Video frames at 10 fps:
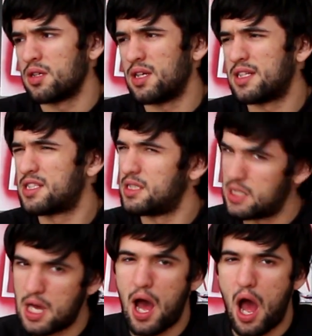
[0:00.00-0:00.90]
it's
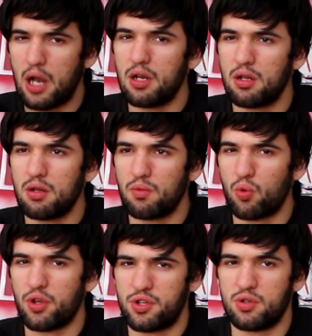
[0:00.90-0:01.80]
not
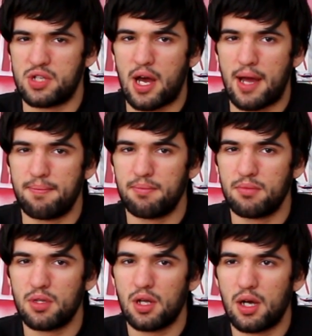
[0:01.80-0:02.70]
worth your time.
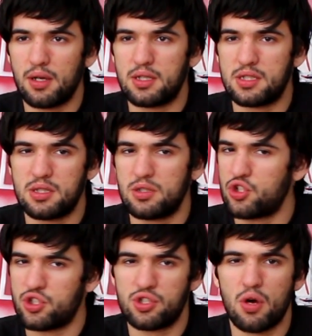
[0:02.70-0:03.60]

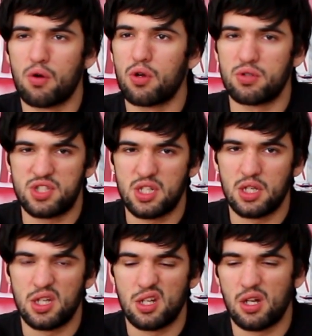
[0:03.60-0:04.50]
Just don't go see
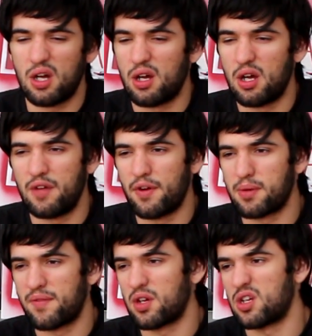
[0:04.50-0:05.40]
it. If I'm
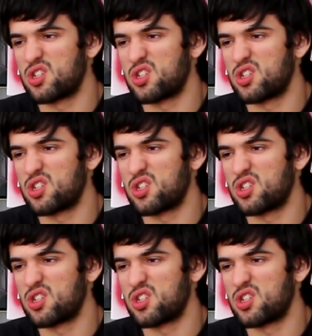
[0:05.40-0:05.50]
giving it a